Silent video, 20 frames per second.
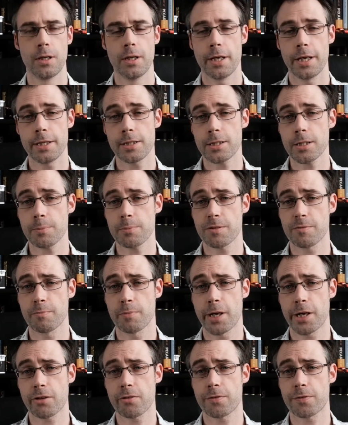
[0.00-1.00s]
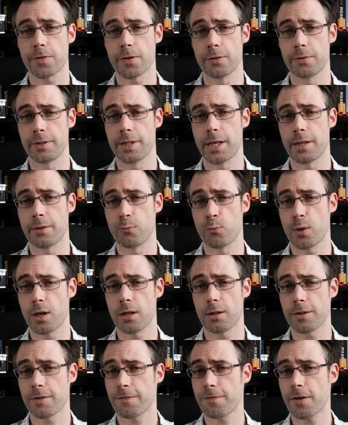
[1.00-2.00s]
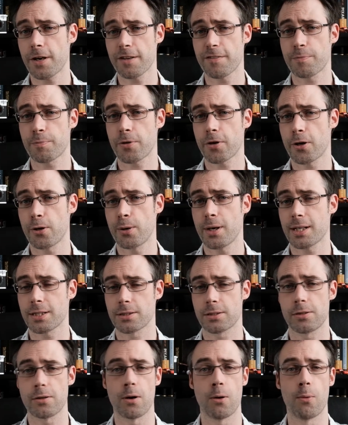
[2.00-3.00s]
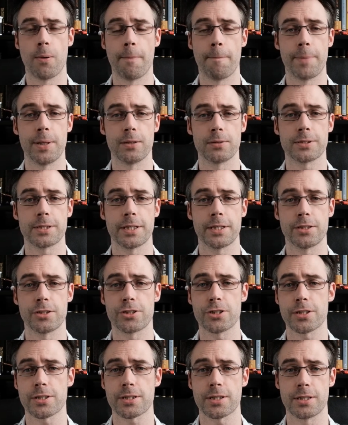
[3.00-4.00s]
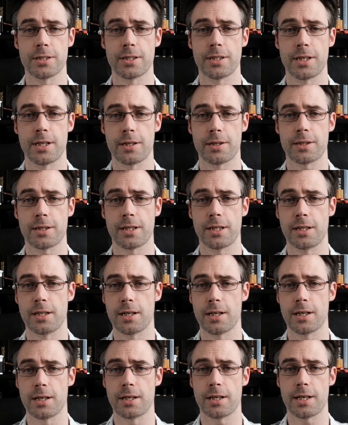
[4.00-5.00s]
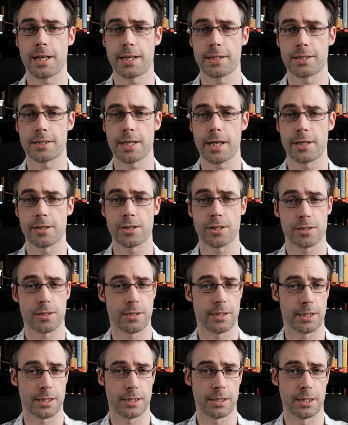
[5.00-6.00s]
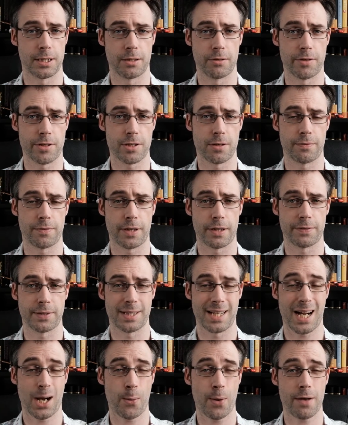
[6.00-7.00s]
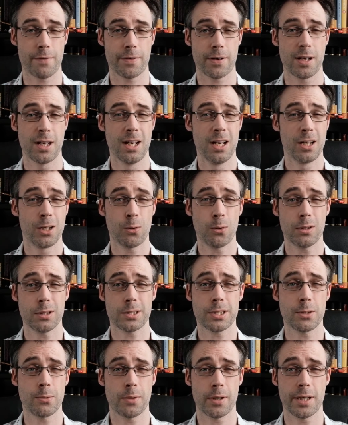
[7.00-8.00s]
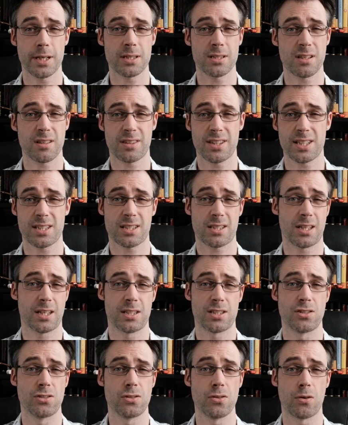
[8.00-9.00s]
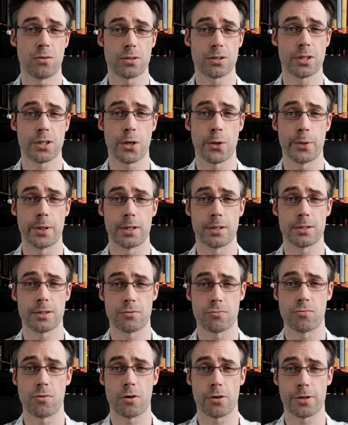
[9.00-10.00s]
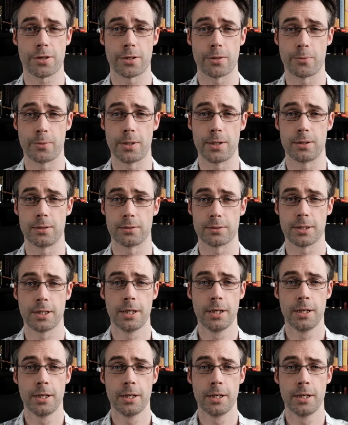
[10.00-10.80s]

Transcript: In terms of microphone then, well, the Vive Pro has got one built in just underneath the headset, just like the original Vive did. However, quality-wise, this thing is not going to rock your world.